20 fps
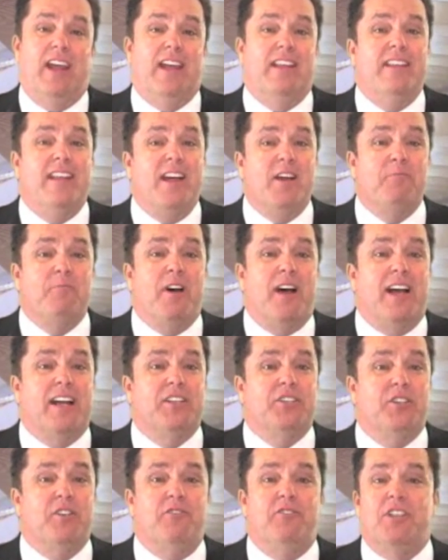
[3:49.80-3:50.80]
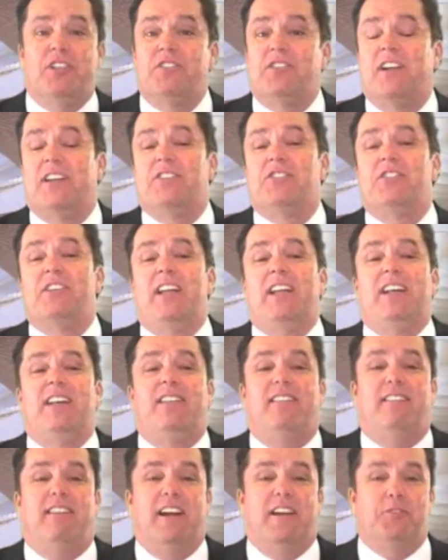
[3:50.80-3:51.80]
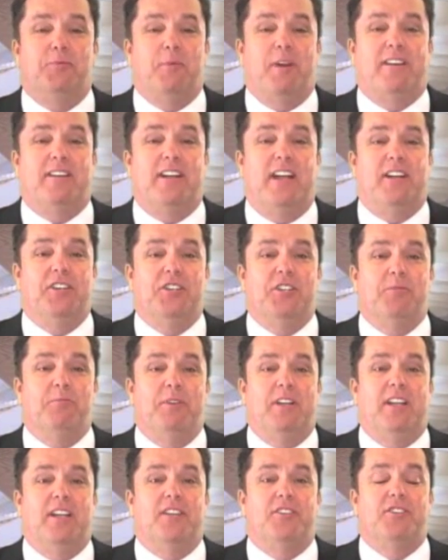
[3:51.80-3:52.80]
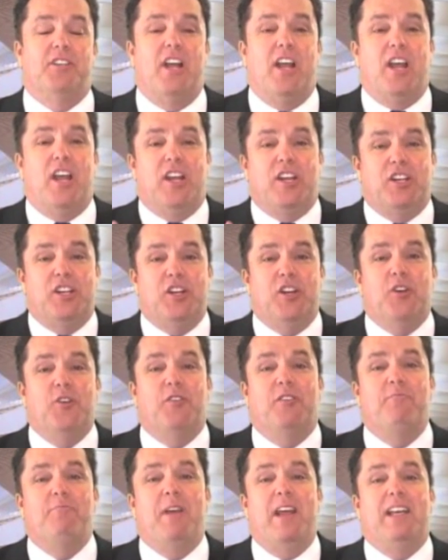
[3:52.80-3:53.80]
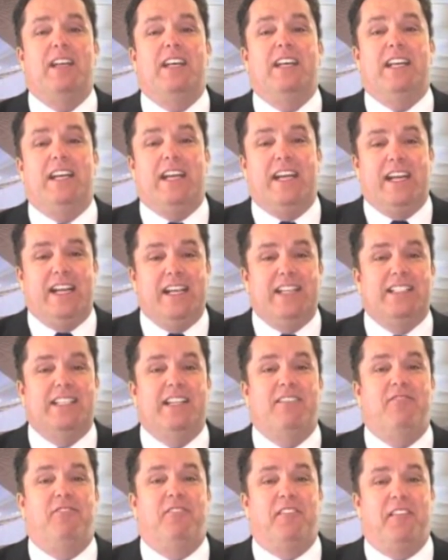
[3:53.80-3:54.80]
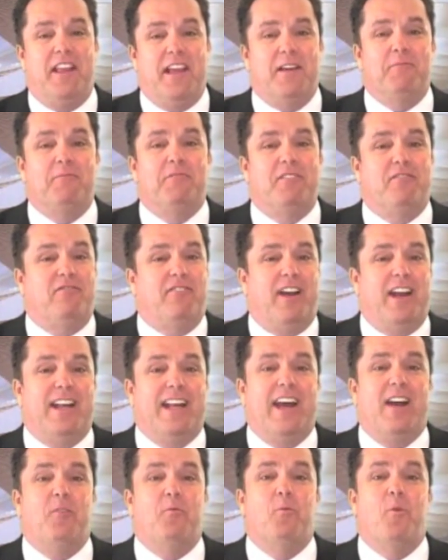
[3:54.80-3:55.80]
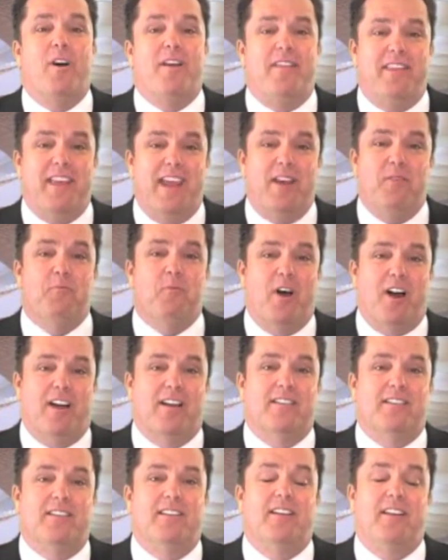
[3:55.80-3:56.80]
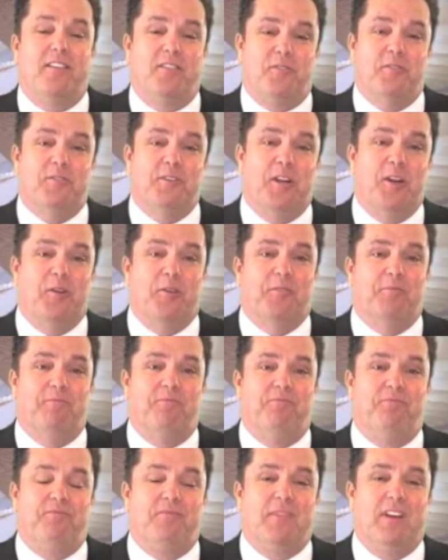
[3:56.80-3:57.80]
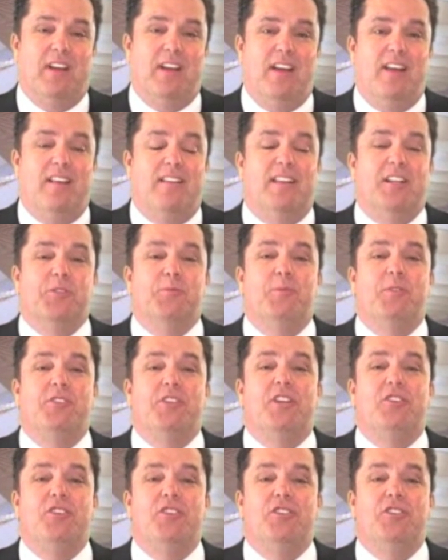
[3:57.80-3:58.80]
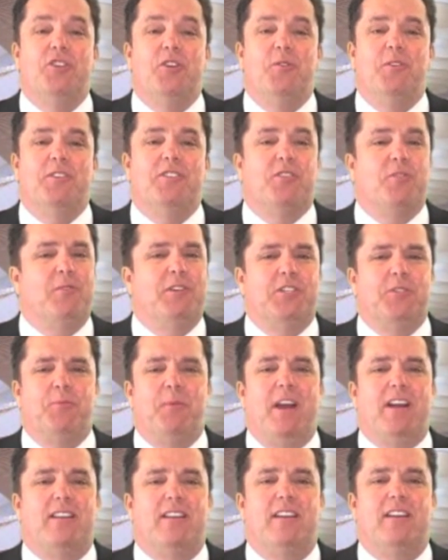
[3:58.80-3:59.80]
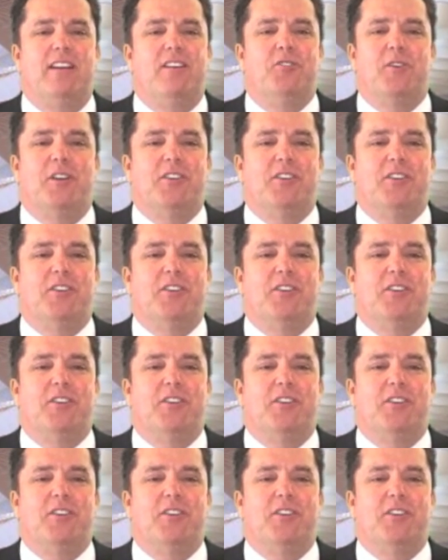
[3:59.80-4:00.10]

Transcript: In their minds, you've just exceeded their expectations because you have made it easy for them to find out what they want through you. This positions you as a respected and